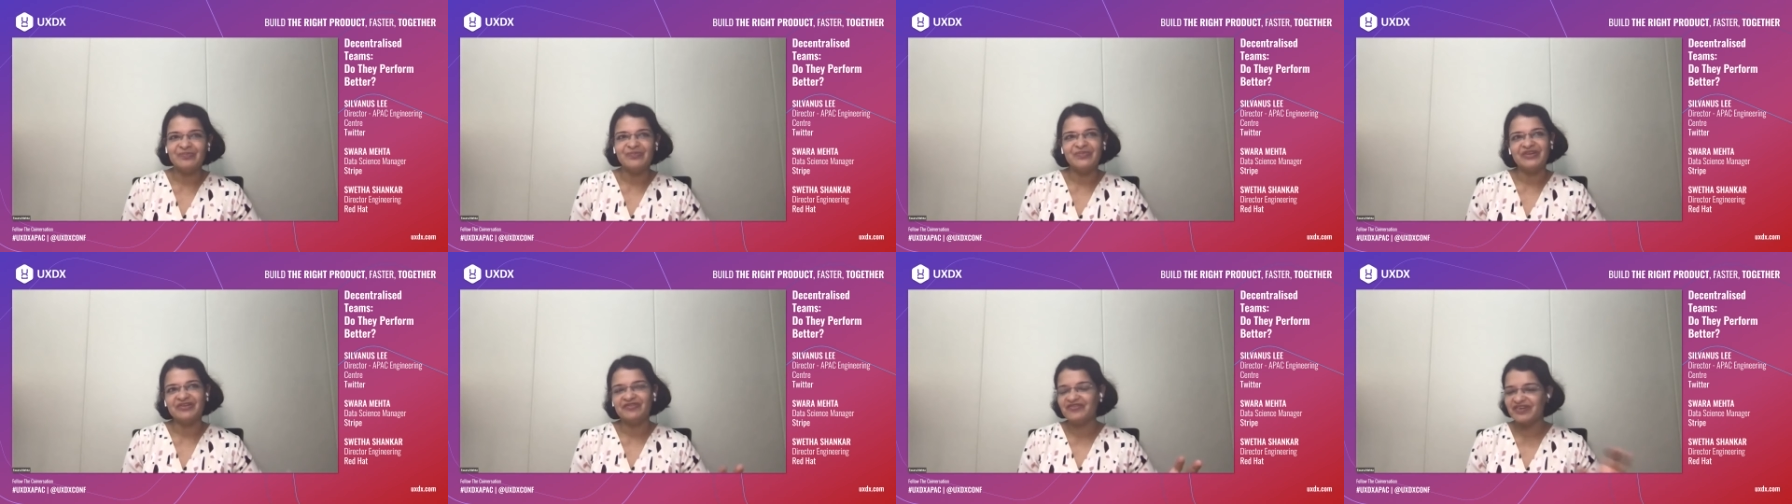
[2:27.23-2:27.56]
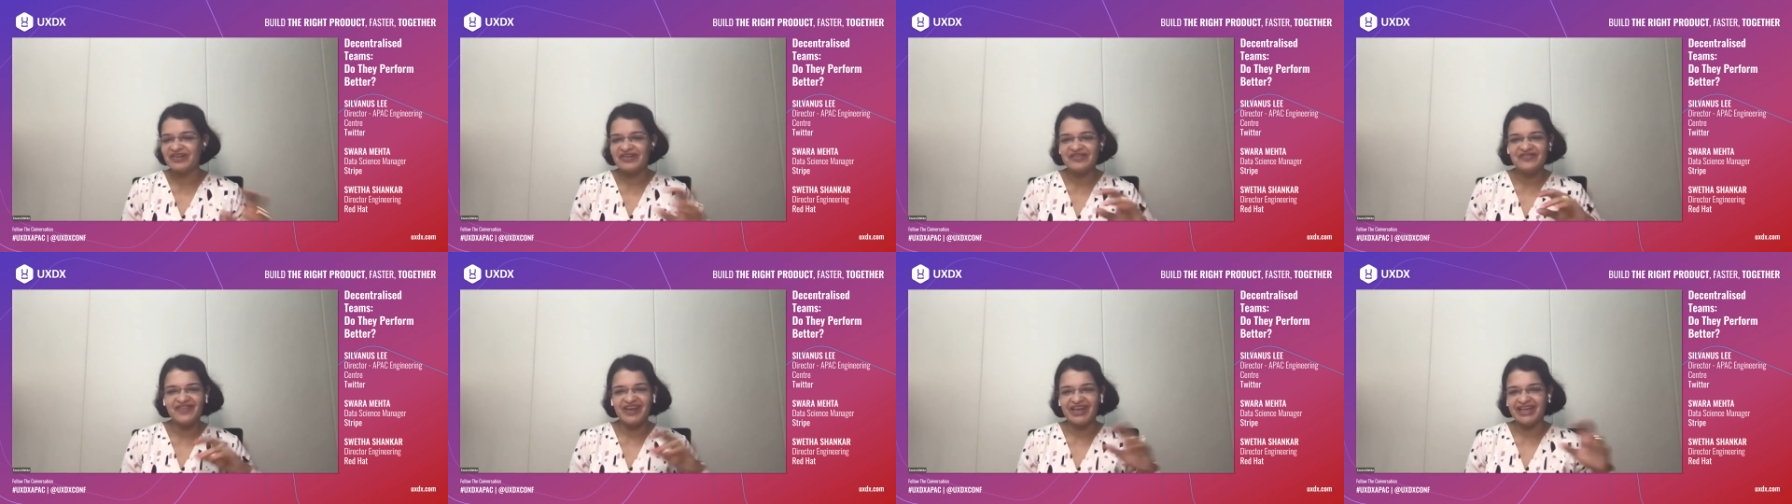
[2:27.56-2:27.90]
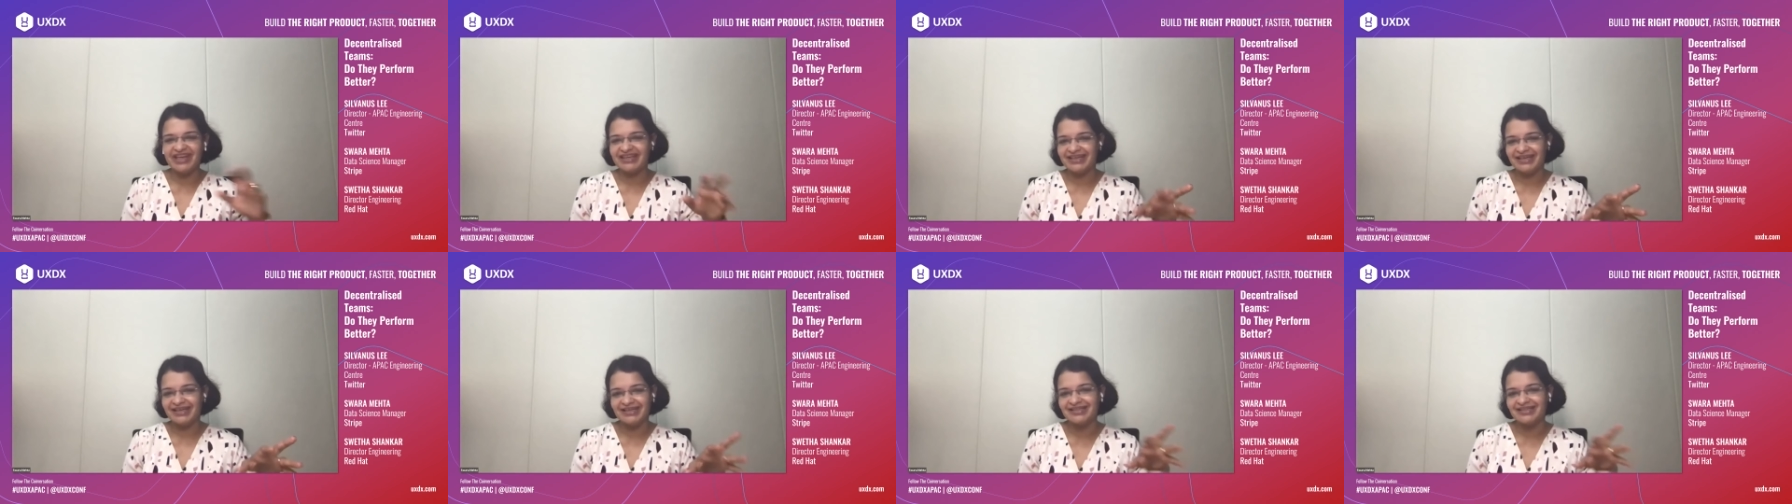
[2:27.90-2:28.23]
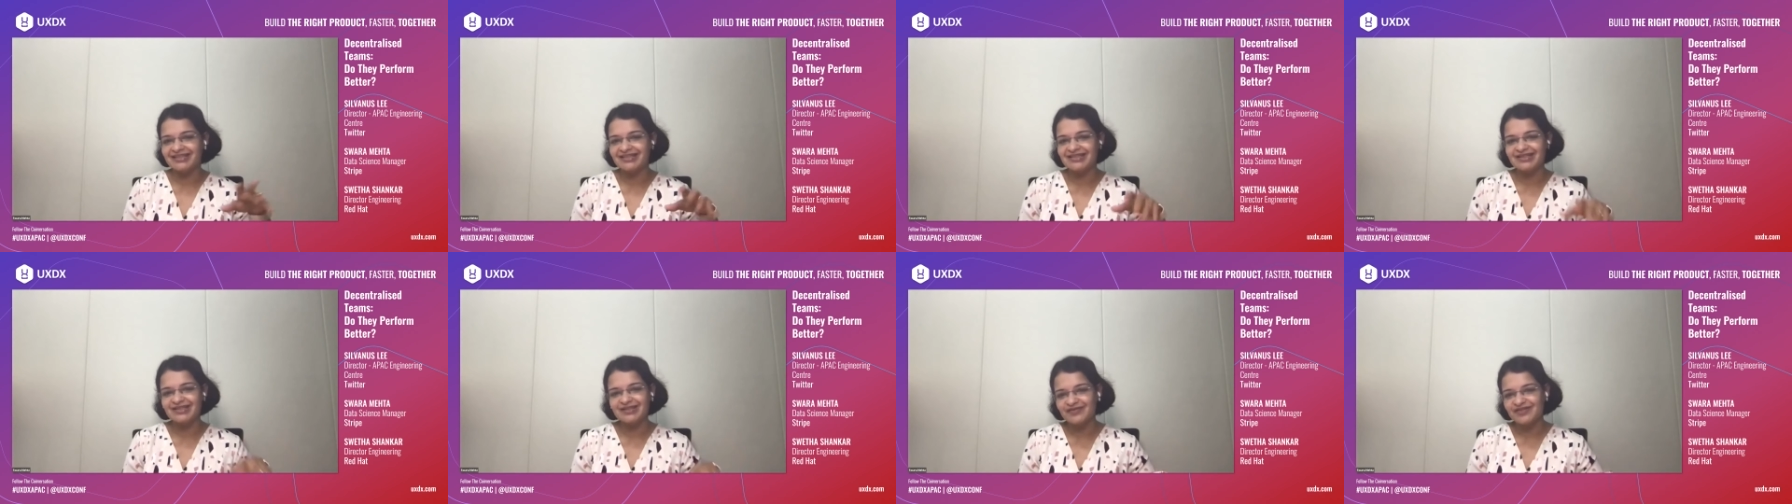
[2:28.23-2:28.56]
different
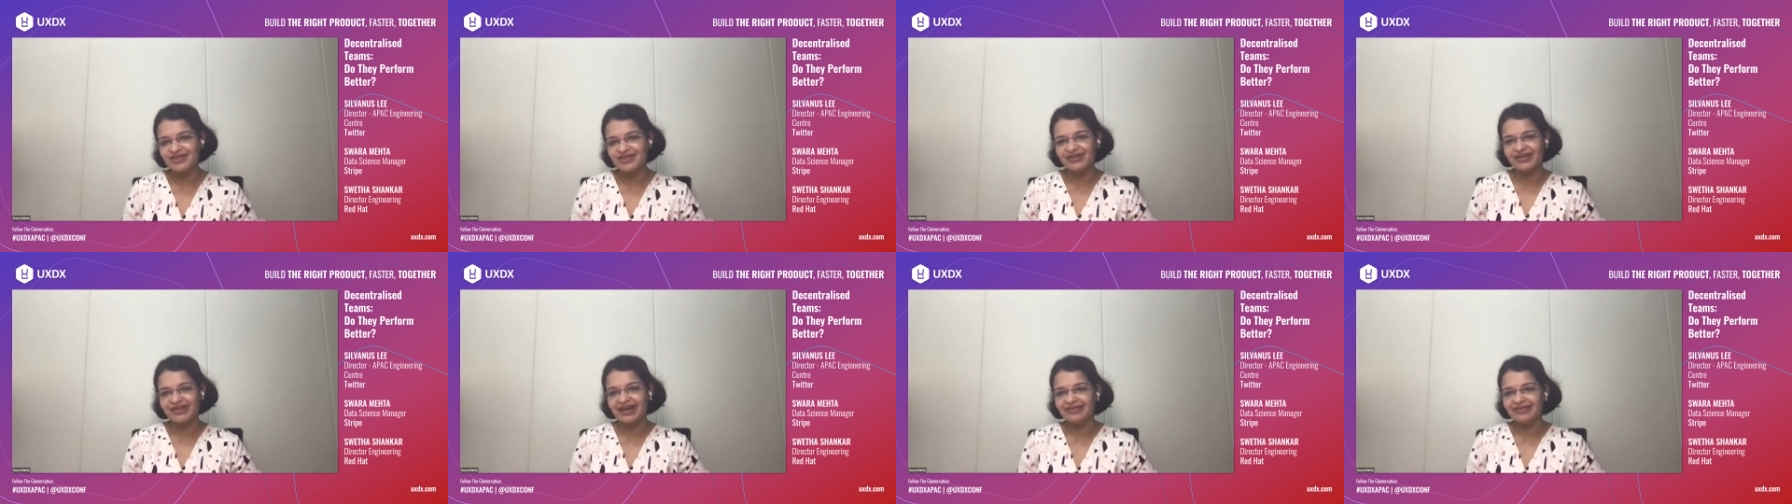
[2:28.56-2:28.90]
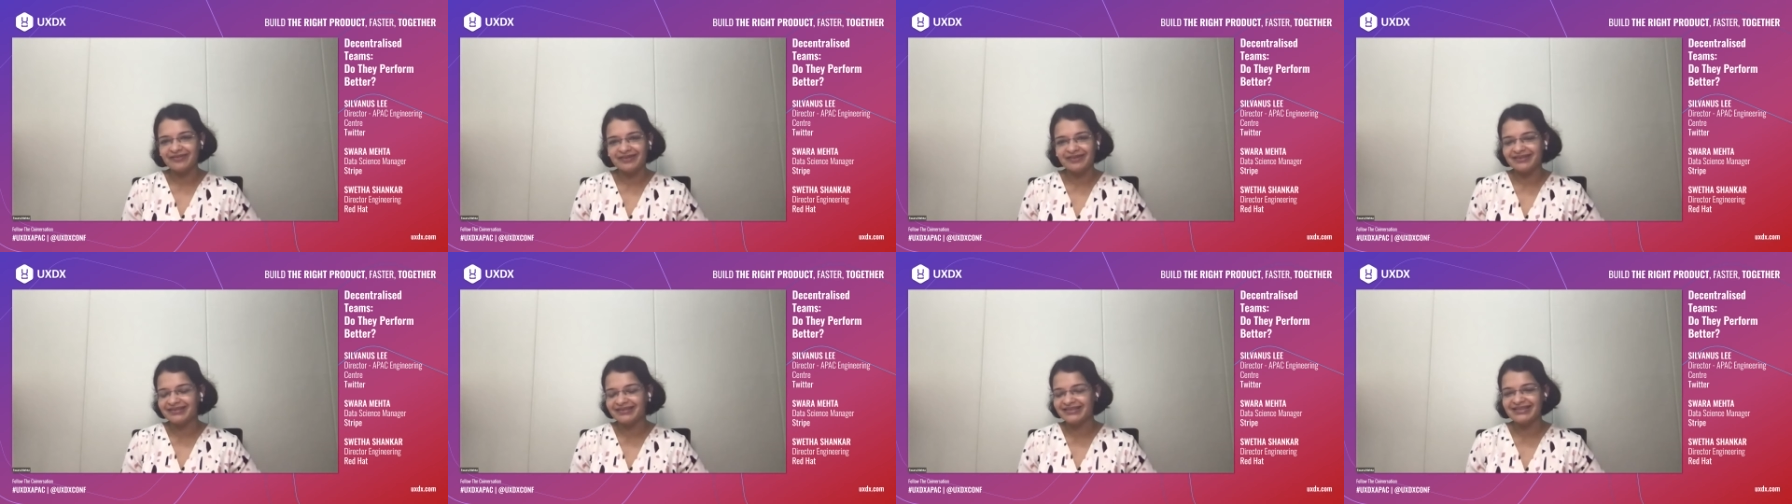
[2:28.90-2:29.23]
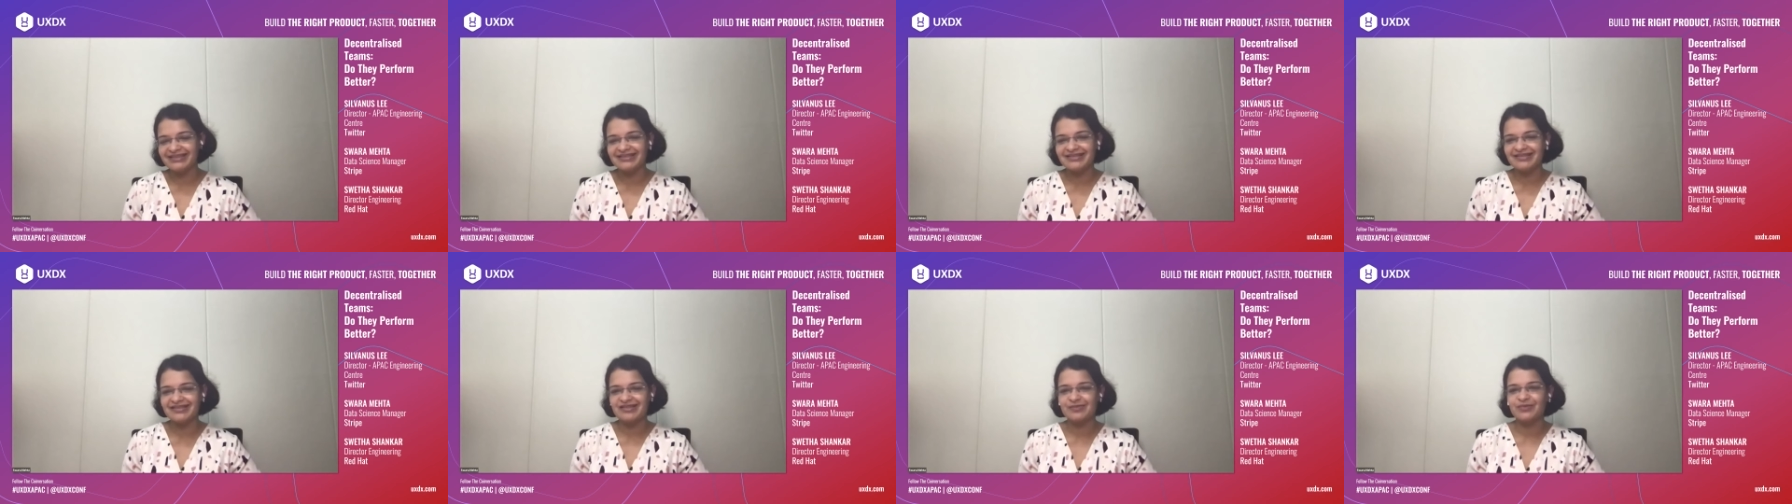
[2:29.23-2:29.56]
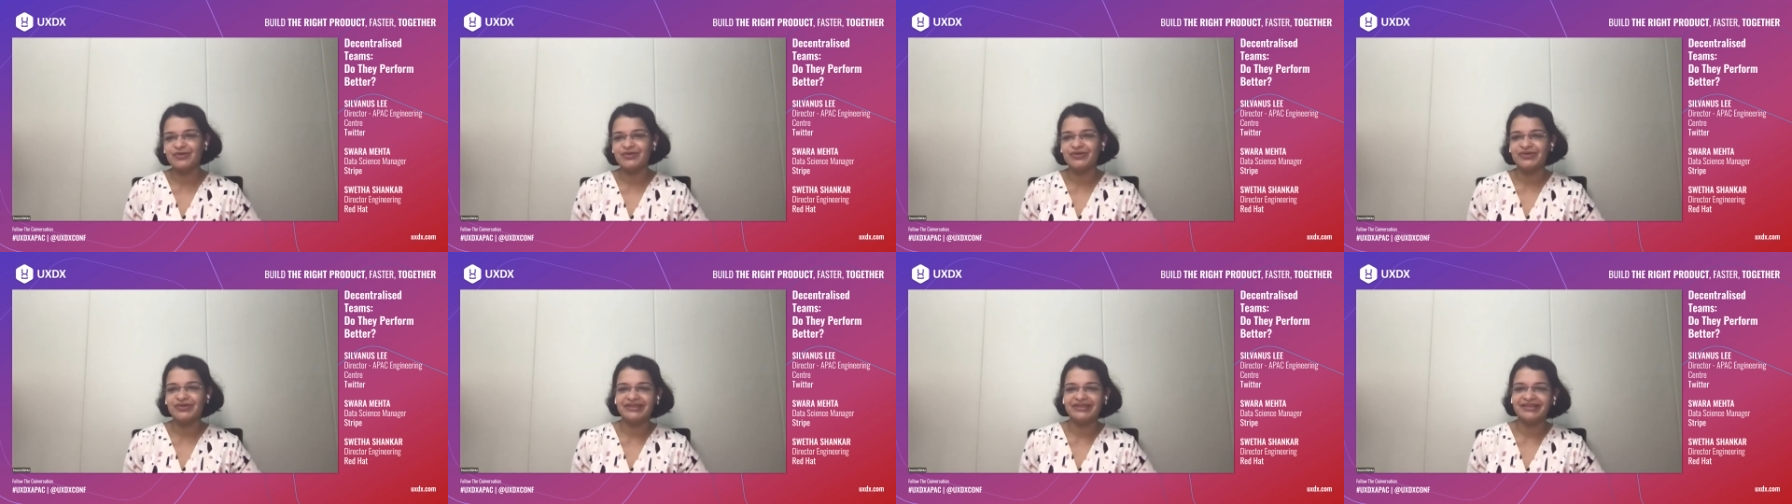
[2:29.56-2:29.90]
variations of geographically
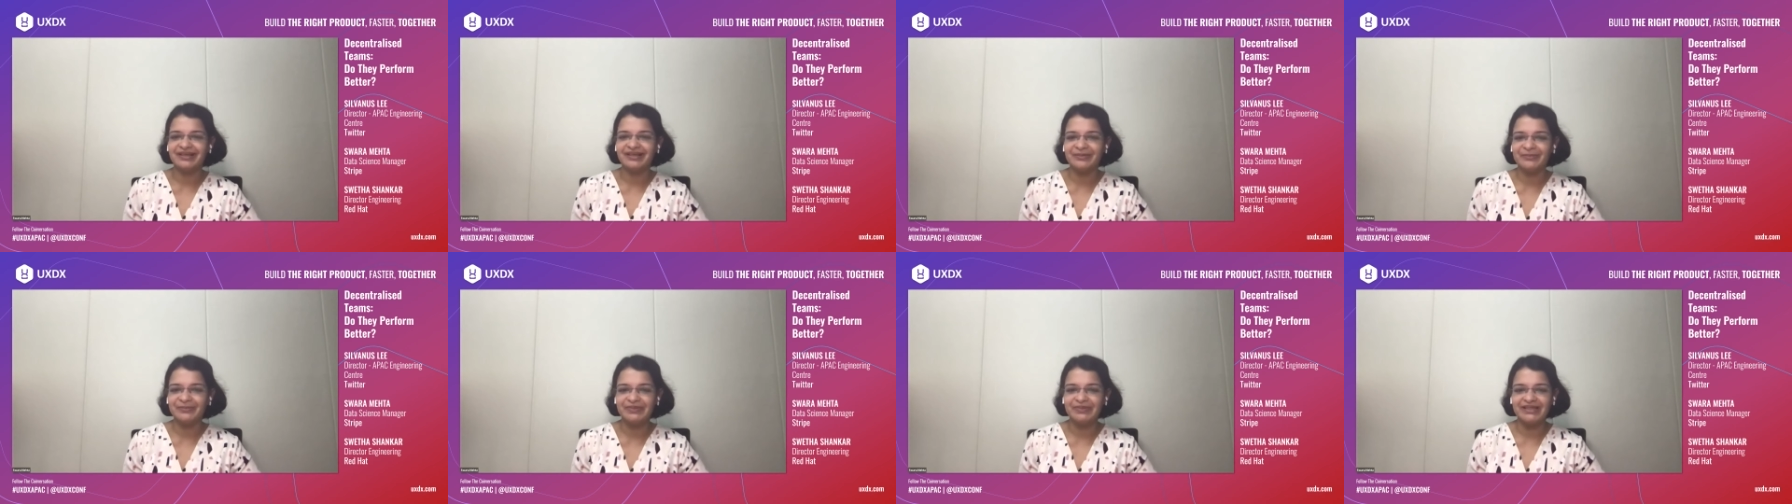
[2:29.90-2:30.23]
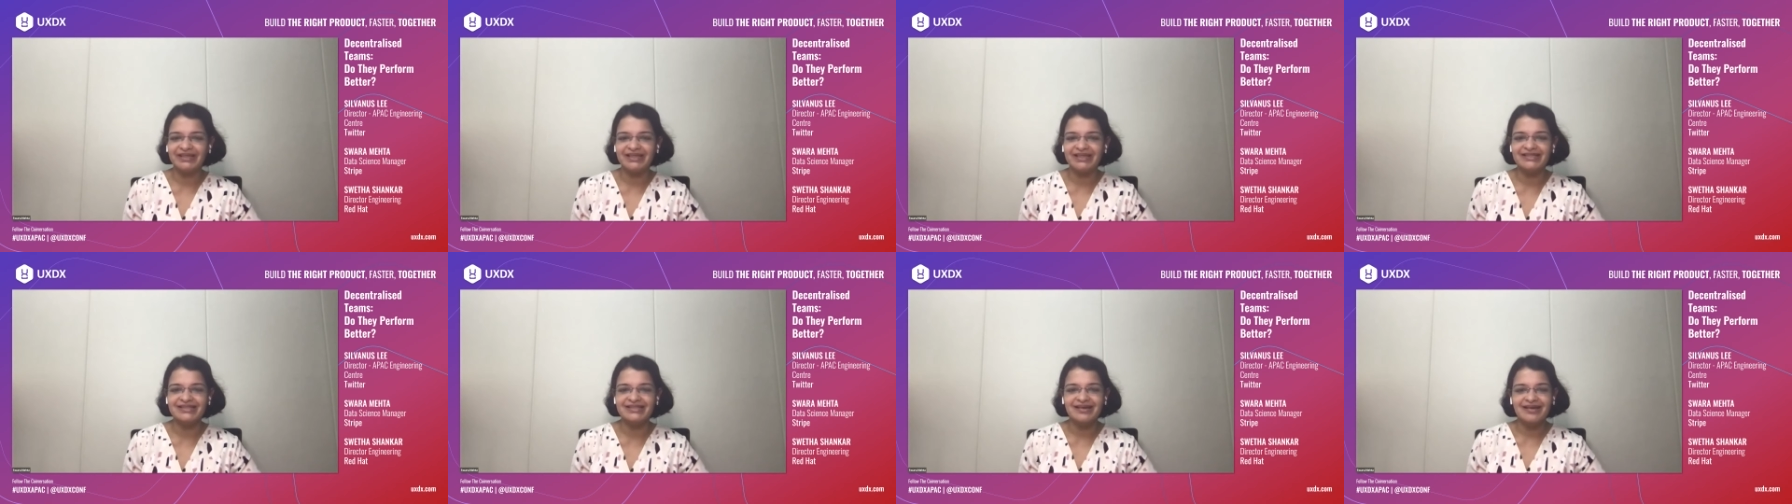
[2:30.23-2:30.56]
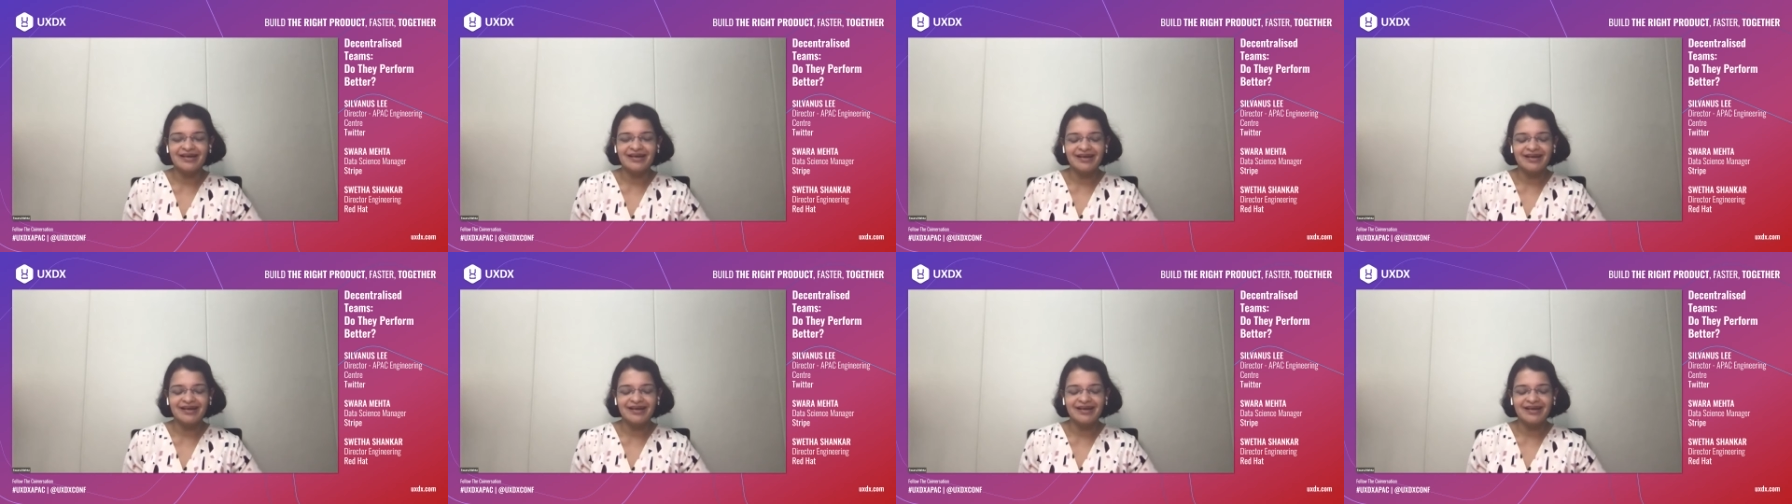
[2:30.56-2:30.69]
distributed companies,